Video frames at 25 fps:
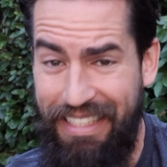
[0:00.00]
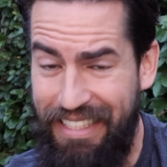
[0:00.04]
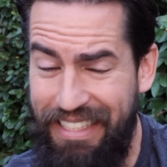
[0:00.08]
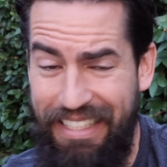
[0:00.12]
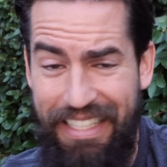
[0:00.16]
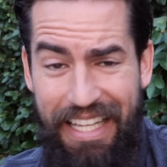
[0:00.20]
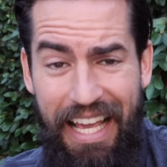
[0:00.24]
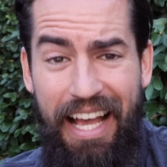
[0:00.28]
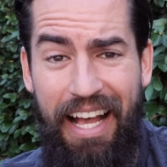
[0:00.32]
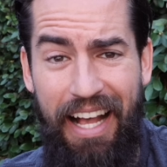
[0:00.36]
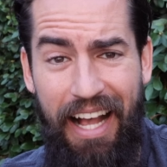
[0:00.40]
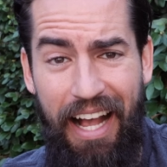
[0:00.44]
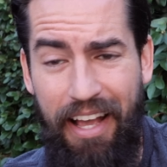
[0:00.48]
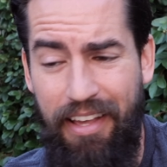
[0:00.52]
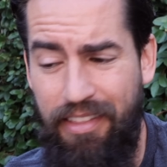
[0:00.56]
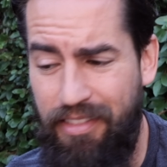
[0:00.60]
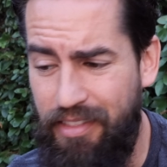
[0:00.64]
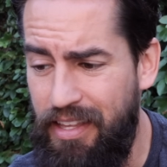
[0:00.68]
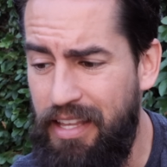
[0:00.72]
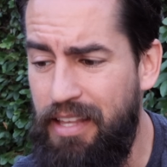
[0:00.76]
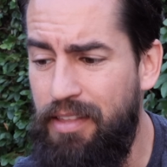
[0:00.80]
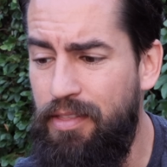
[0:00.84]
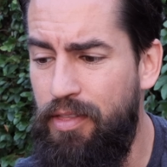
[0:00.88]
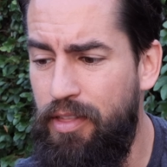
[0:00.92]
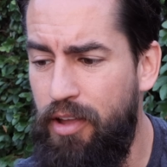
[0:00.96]
Yeah, I
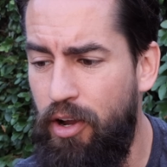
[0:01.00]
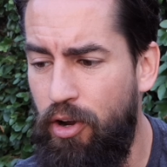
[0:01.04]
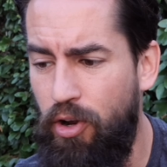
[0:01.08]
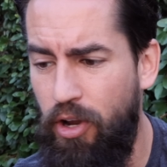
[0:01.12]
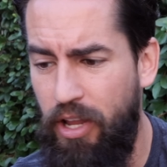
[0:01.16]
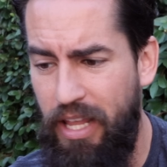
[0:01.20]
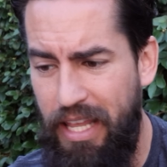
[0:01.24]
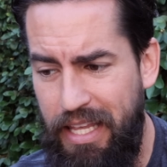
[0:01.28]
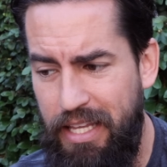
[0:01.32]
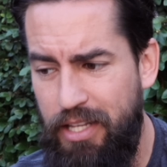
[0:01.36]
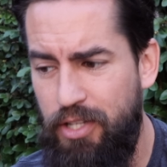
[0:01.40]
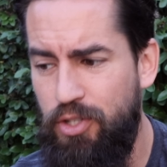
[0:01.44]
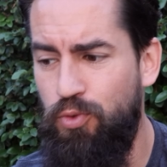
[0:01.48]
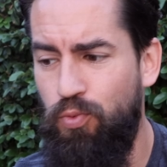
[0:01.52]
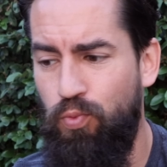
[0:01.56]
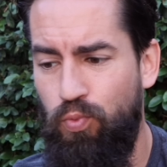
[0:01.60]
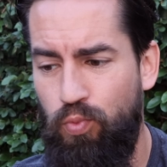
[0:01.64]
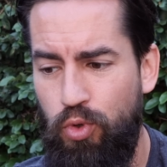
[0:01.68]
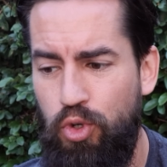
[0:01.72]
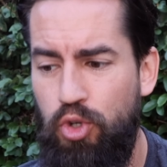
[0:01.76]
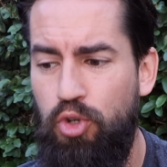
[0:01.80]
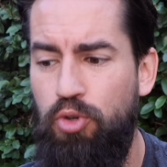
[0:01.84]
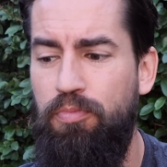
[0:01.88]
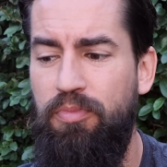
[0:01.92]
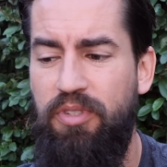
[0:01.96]
think there is
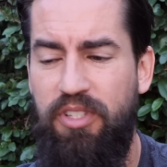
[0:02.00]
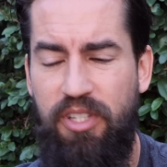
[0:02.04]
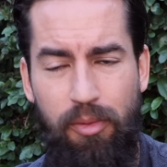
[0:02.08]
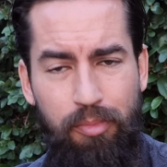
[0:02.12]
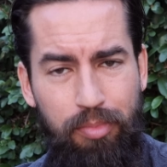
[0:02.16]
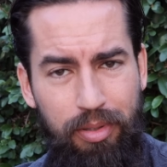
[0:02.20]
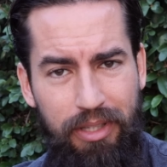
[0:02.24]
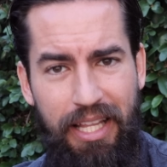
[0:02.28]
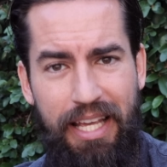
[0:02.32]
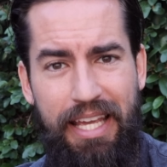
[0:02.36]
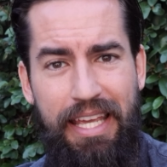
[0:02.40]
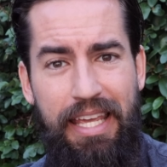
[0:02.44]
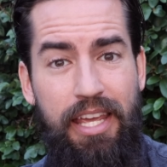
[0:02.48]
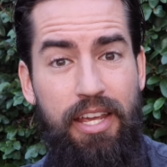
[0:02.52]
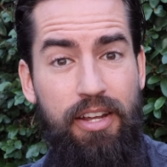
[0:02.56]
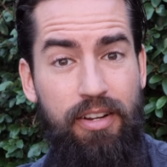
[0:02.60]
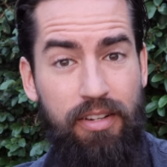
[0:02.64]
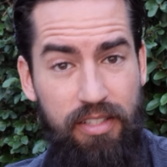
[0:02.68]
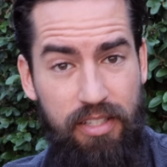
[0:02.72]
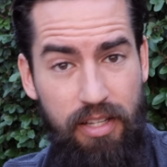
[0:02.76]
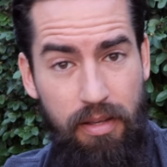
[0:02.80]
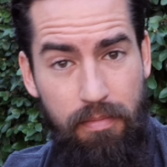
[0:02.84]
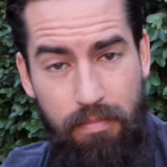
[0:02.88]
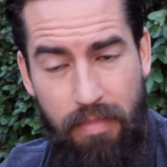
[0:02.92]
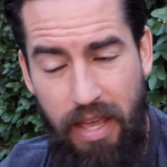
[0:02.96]
room to play here
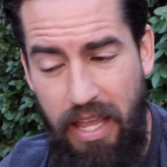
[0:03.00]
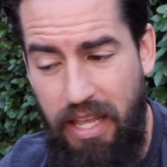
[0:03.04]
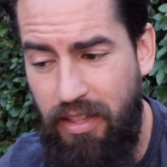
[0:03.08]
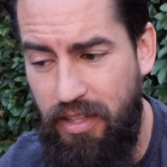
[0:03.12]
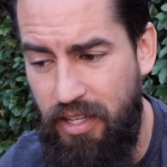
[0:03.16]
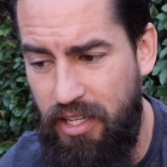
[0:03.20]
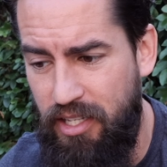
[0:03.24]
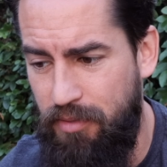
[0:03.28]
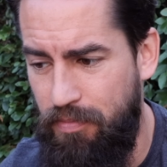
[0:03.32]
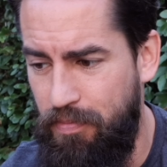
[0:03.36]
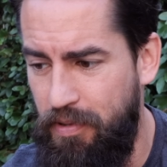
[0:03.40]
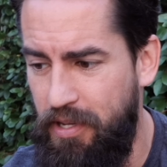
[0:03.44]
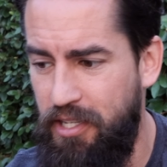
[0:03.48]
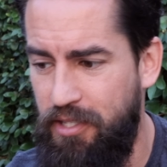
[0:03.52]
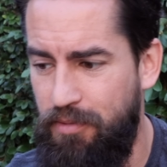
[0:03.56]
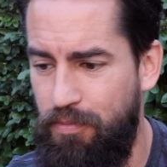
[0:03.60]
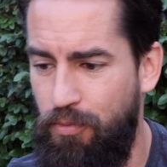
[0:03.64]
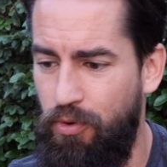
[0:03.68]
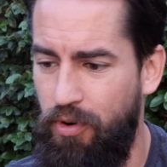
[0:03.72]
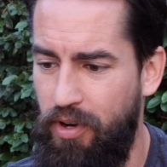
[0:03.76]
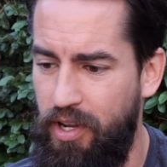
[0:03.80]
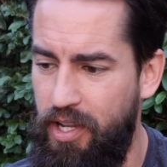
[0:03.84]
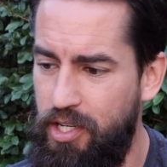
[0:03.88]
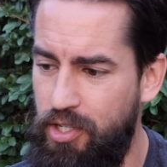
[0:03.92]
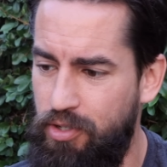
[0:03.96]
to make this piece
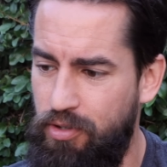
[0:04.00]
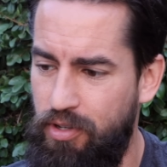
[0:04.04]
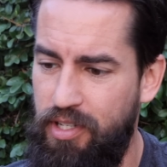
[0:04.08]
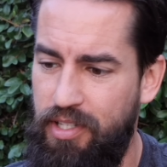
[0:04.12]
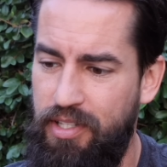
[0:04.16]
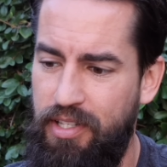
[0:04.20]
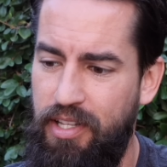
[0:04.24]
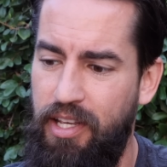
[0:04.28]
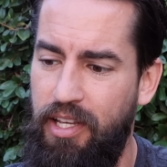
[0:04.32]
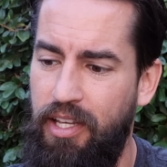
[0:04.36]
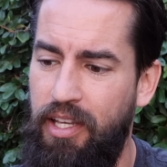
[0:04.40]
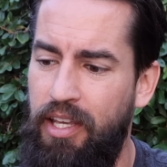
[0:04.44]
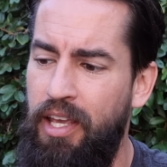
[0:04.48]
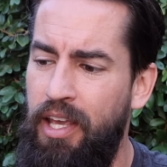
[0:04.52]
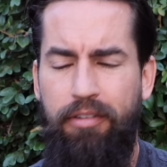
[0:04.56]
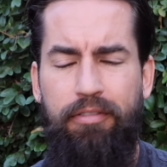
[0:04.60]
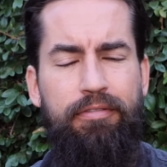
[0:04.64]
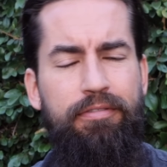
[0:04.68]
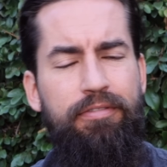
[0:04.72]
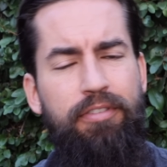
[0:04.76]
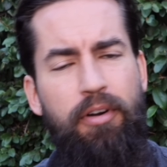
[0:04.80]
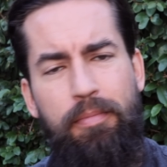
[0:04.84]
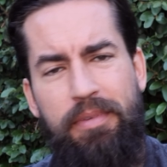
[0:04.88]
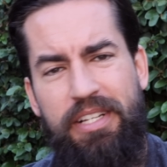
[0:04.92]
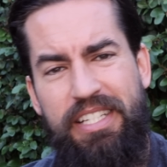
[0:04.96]
more interesting
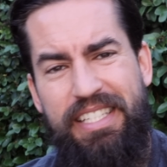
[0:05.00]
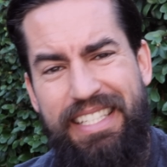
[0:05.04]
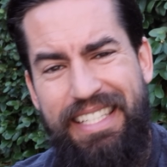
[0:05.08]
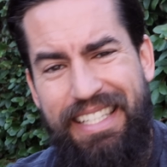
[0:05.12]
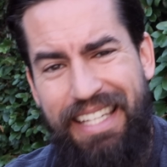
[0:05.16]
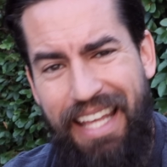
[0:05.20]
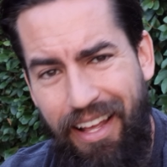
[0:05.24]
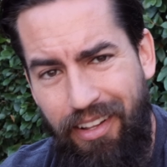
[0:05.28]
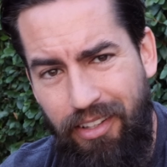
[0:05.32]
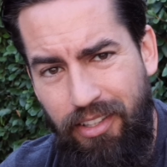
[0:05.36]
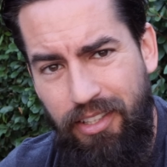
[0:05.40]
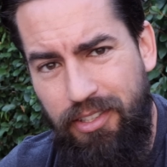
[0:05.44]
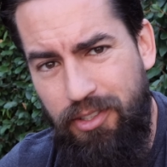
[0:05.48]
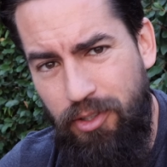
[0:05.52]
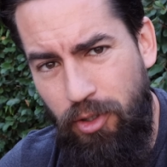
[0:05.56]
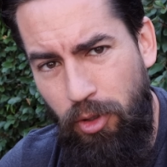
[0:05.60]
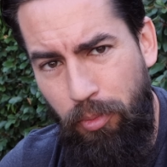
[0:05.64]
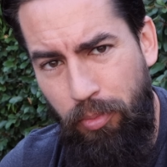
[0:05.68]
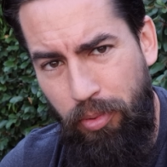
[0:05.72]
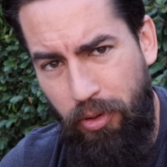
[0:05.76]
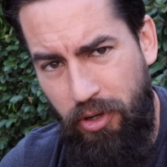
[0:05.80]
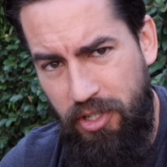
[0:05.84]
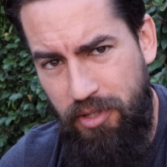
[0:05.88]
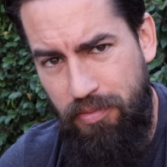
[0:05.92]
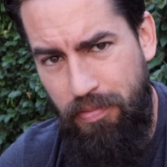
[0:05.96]
from a skeletal
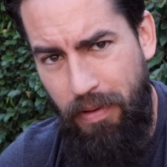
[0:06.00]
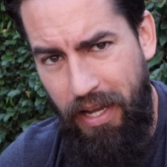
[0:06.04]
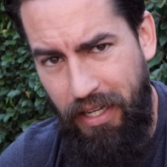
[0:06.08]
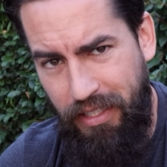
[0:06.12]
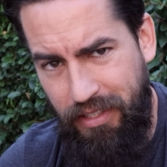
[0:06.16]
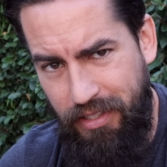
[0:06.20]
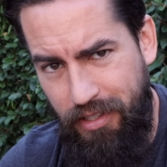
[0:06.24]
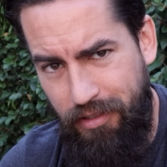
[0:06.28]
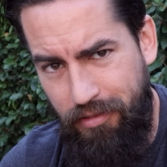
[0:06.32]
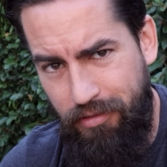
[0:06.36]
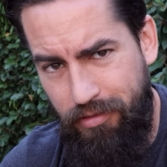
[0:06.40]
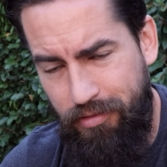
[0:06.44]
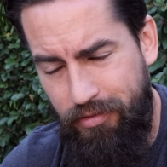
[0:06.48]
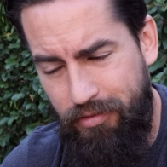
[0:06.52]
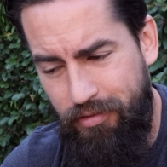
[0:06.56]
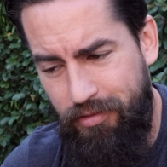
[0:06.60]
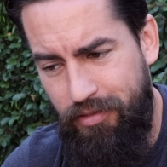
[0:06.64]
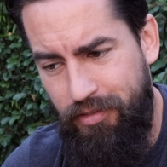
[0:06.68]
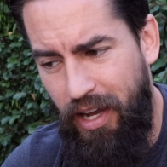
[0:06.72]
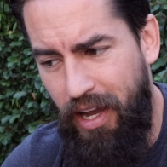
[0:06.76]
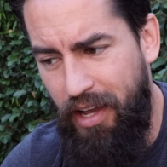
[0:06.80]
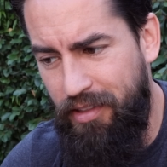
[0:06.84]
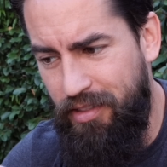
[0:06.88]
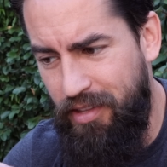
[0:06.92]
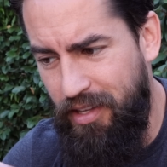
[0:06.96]
perspective.
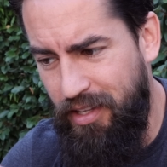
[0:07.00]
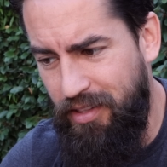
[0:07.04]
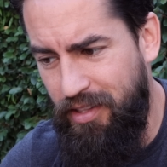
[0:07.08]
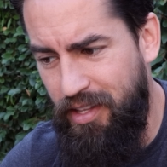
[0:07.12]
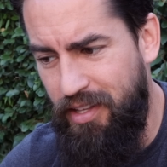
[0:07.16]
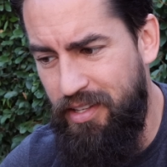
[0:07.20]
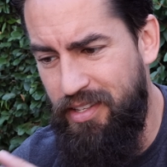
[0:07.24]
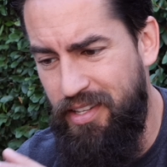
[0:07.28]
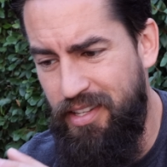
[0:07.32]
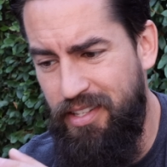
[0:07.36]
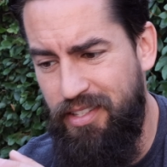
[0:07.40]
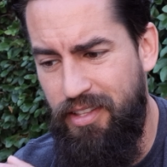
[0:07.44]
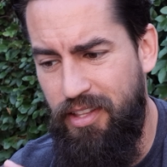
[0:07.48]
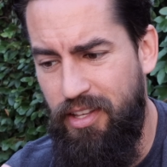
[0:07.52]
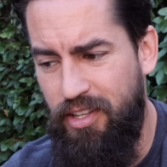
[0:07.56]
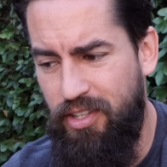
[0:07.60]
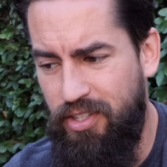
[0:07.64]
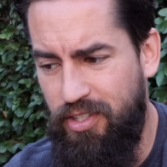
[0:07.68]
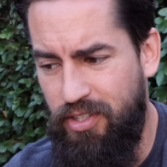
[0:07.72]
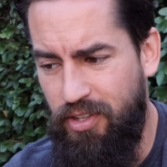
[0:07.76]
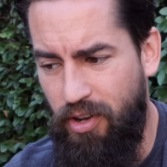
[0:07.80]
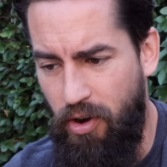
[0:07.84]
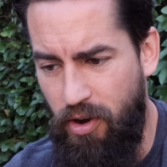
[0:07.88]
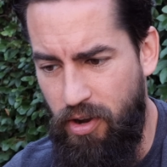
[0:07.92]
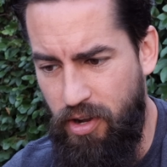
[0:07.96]
I think this is the
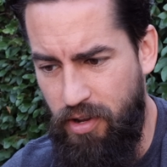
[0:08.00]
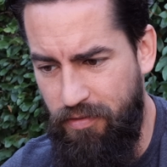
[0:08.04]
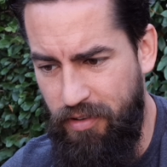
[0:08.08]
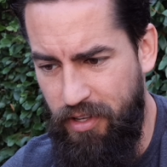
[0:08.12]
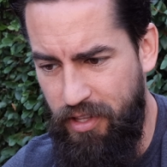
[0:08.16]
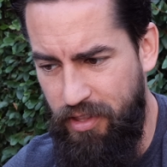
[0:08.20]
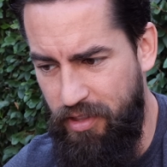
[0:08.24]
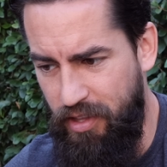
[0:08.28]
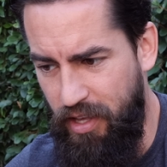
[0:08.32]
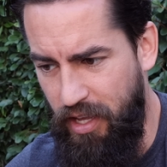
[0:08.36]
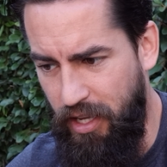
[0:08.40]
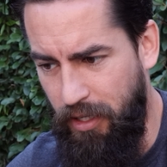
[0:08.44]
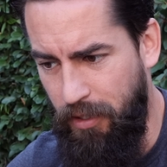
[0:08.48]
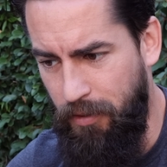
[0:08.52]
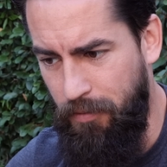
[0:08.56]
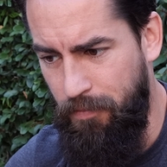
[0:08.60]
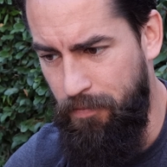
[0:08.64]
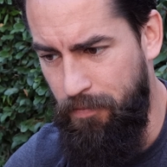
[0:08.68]
start of a thing.